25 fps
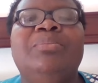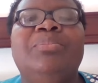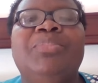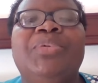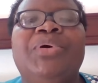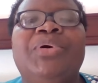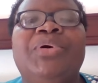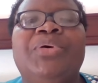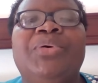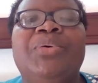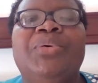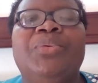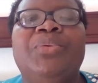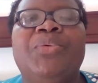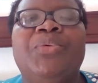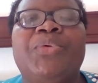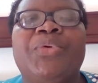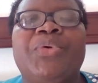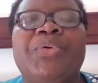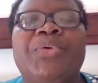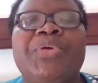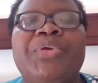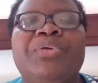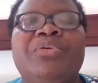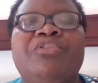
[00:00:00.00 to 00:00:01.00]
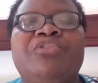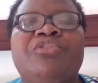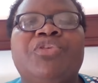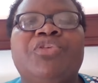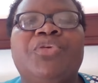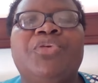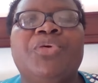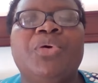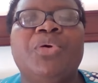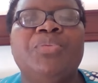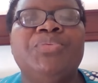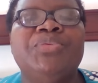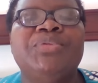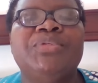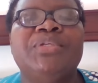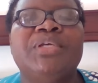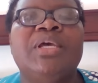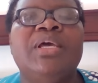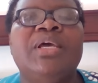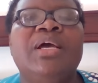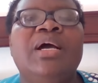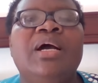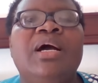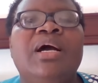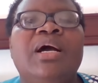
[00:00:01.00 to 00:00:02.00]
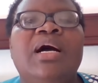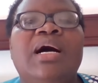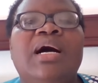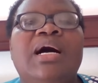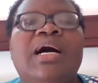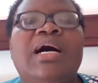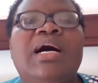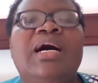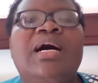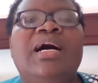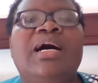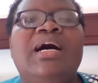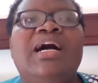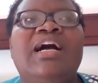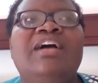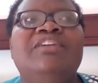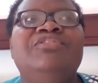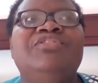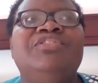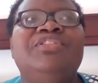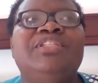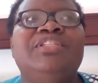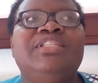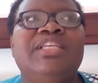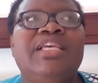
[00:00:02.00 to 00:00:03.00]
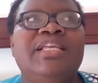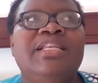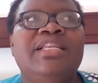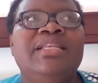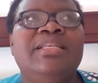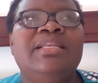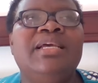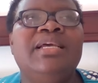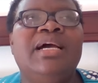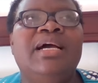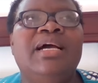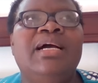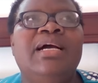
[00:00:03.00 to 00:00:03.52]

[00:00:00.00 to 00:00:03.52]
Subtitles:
growing of crops. I've seen